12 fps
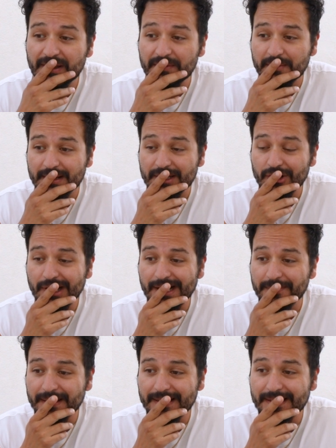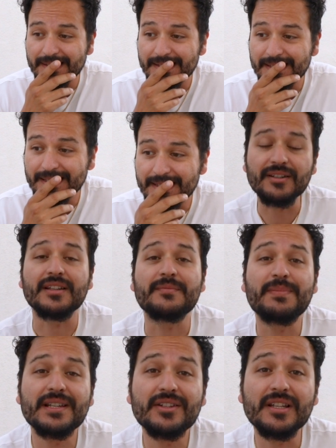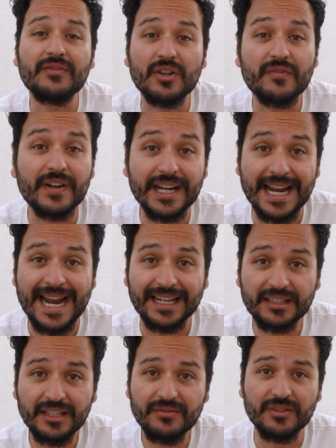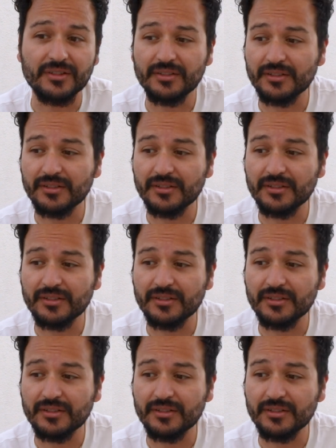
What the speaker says: give them a try, because especially if you're very active,